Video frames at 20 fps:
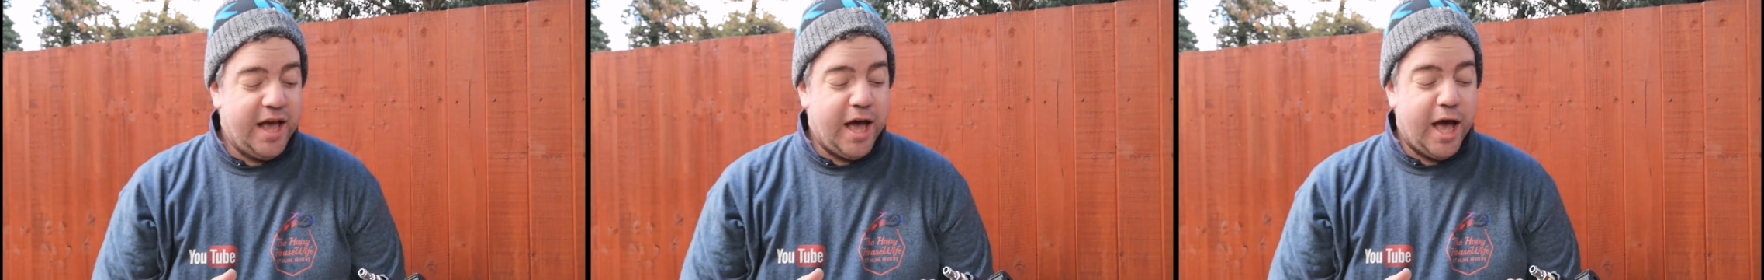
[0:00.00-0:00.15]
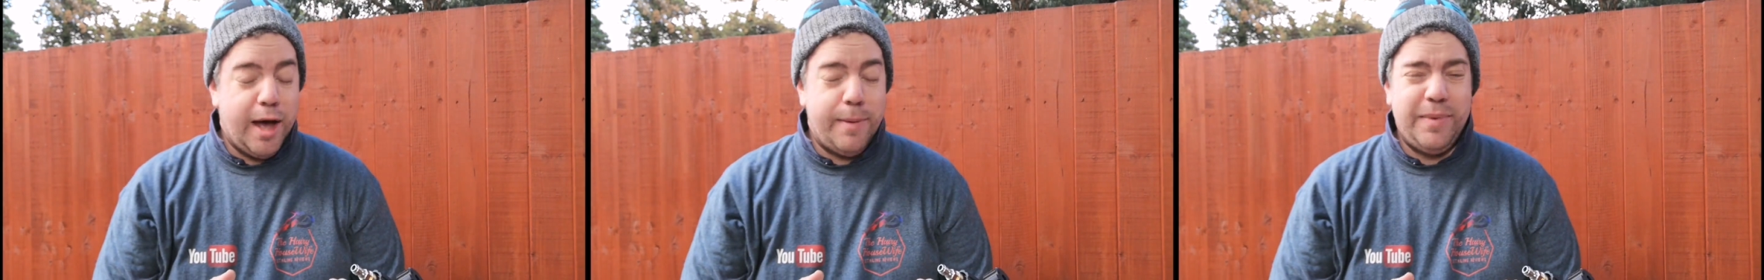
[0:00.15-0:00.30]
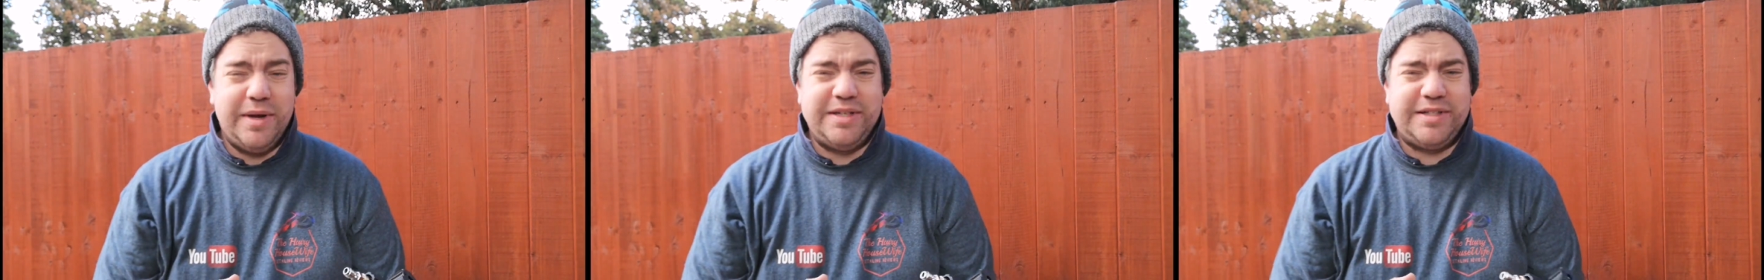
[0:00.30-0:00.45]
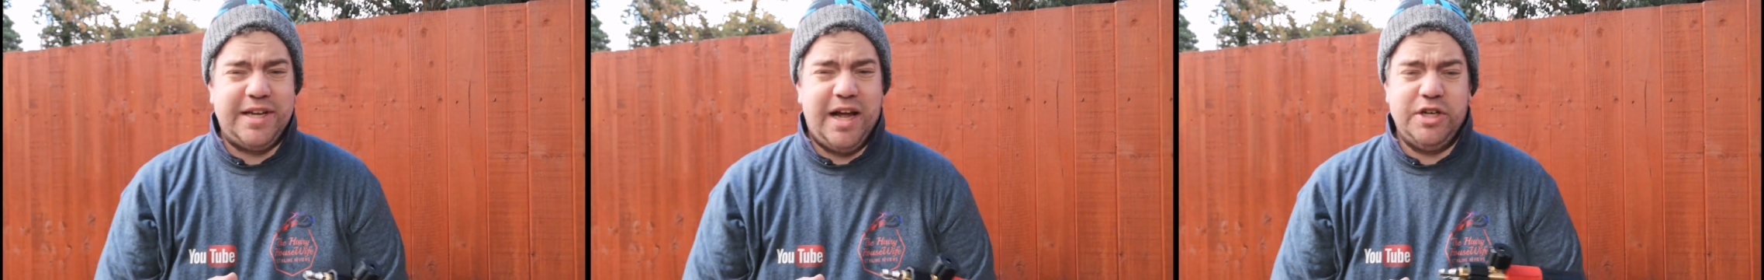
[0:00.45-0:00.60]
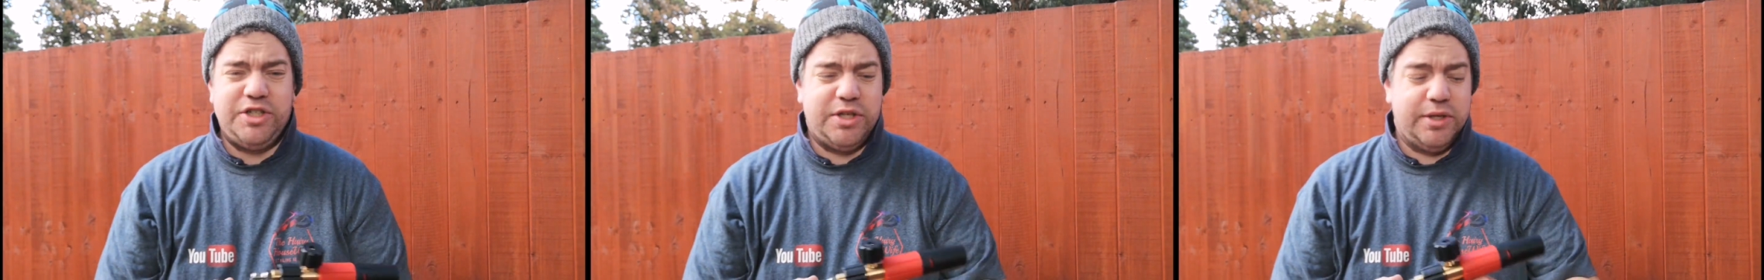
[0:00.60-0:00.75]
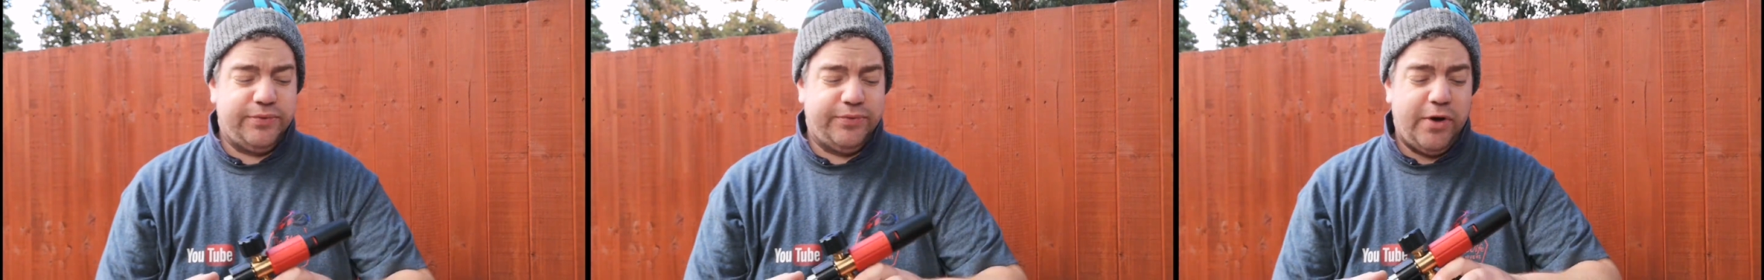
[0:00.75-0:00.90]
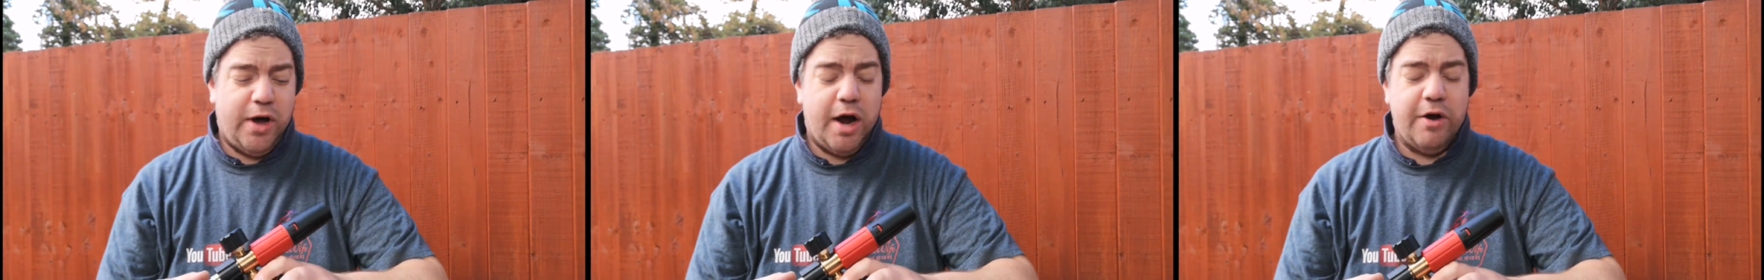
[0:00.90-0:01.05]
and
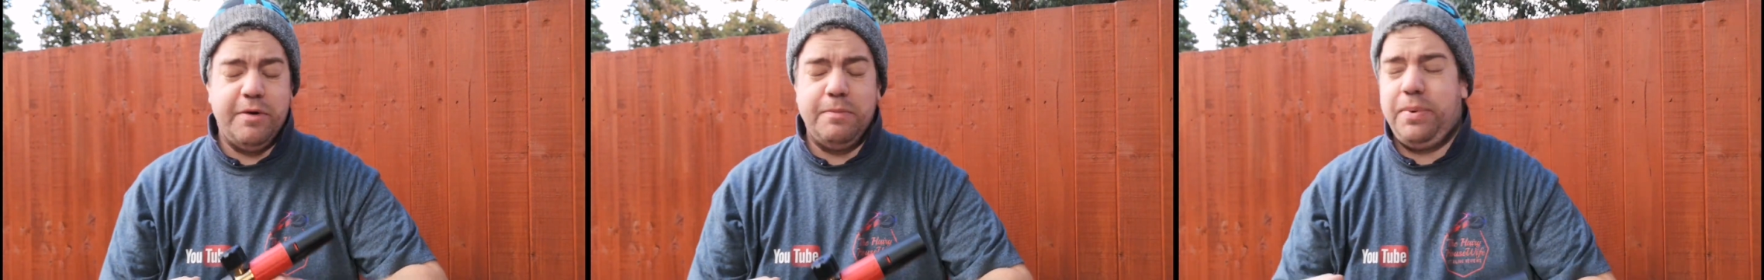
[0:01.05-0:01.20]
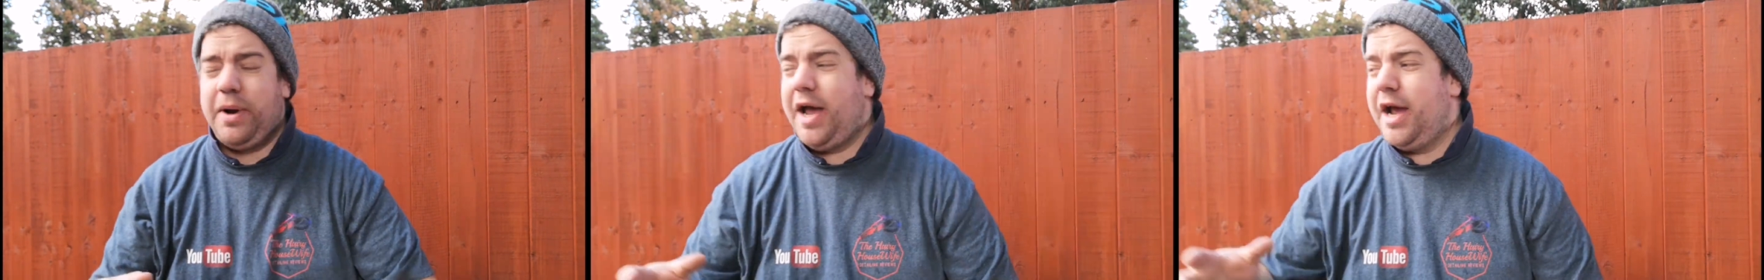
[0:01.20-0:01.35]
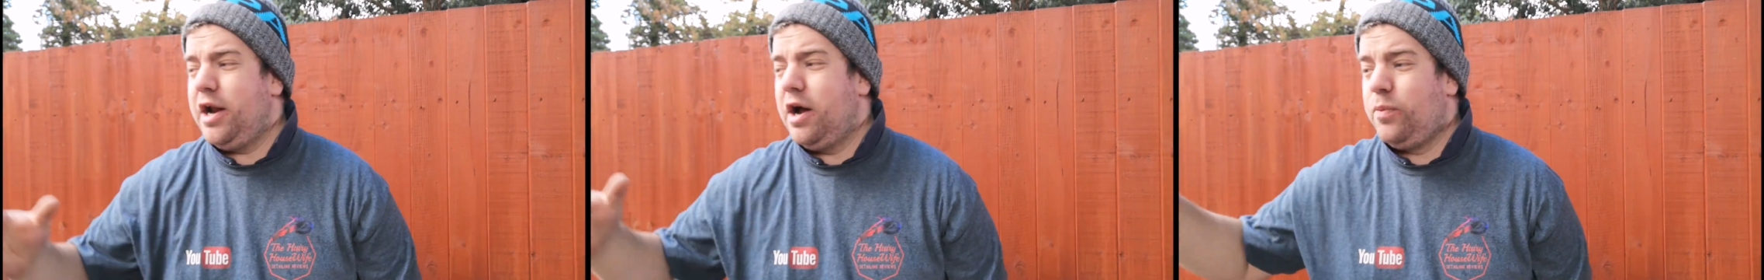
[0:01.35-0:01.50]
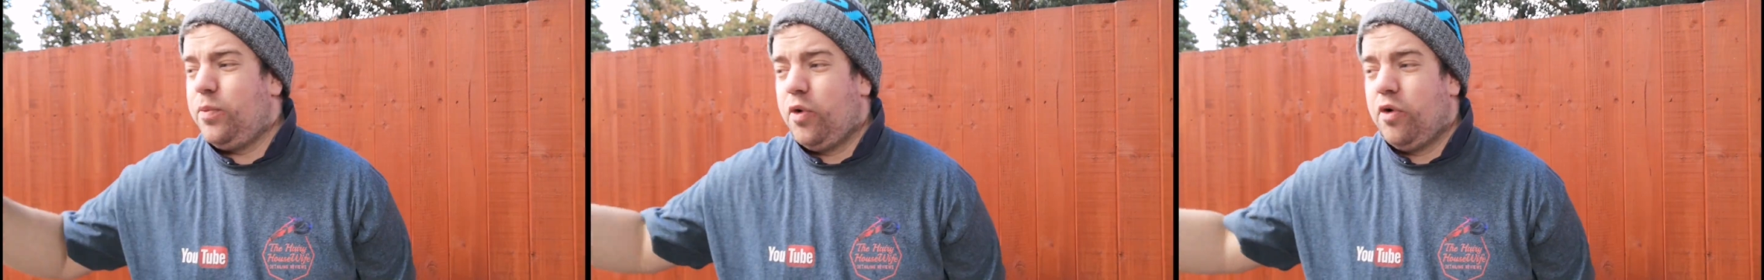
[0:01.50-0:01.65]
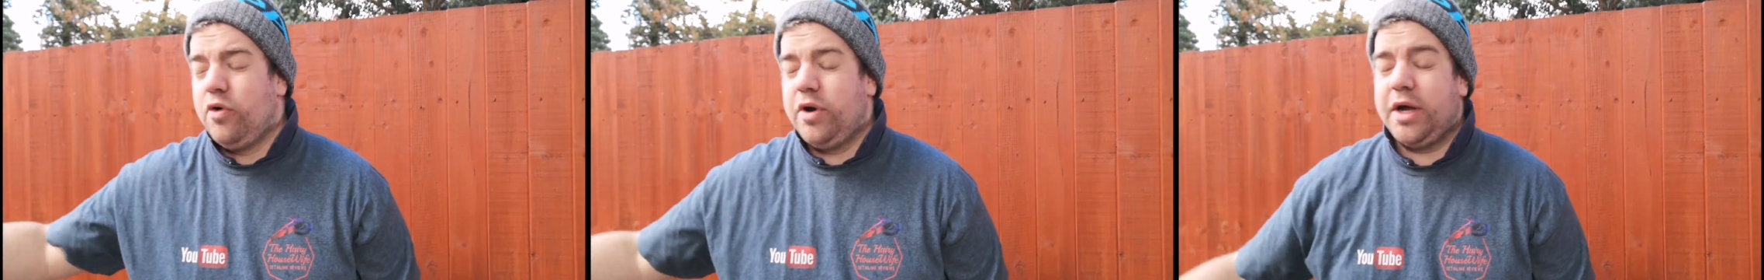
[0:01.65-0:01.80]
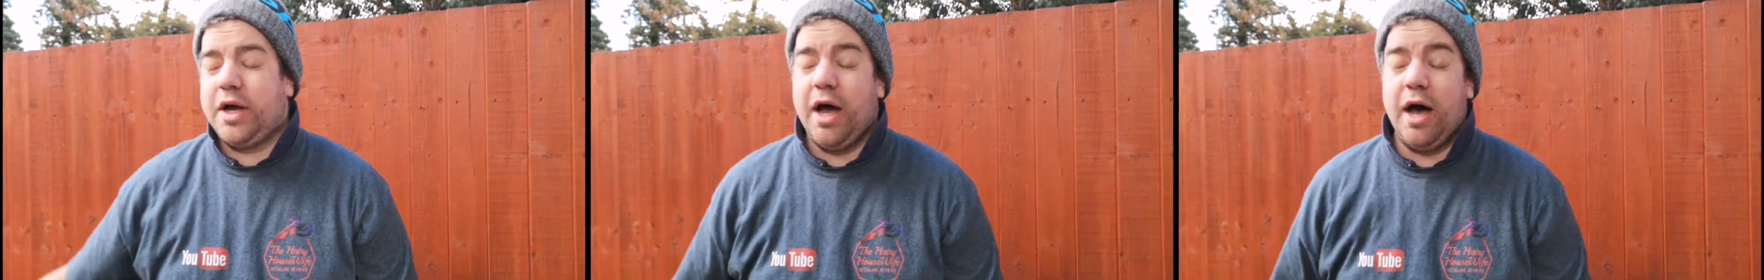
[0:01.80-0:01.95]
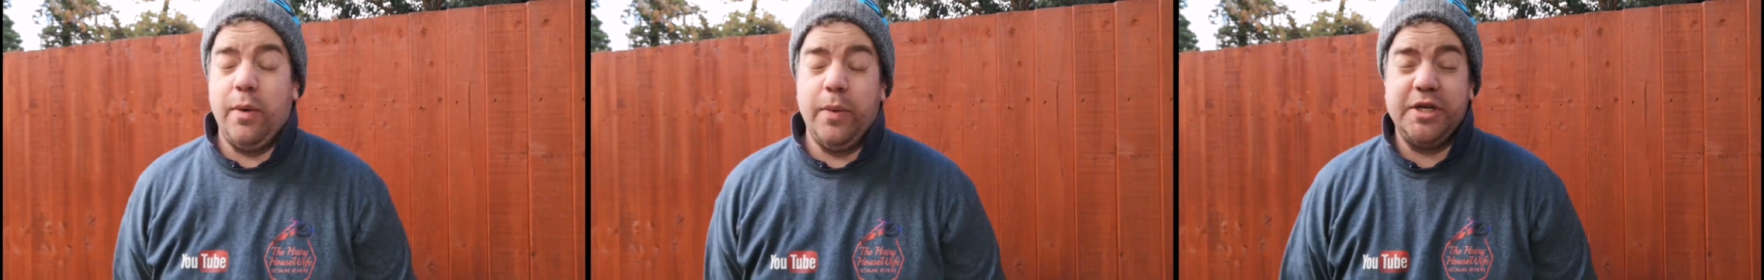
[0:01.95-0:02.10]
starts just firing plain old water at
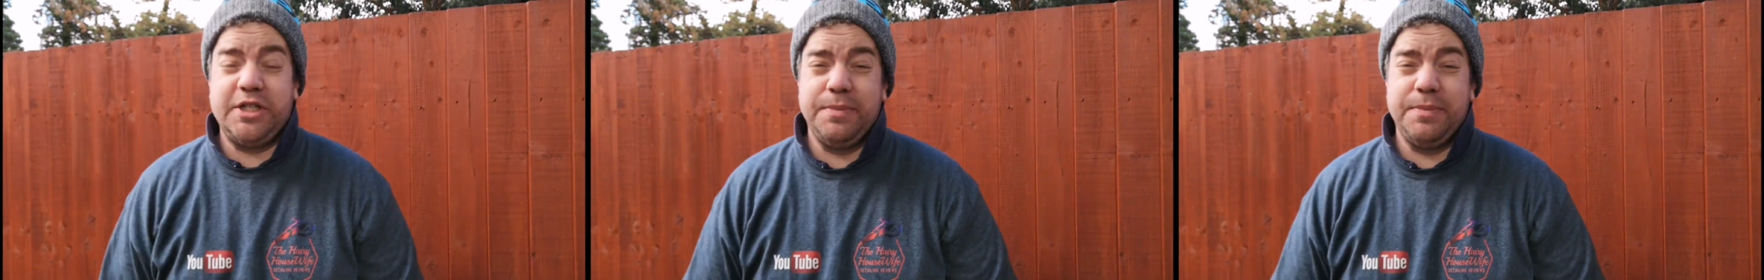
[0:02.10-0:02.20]
the car,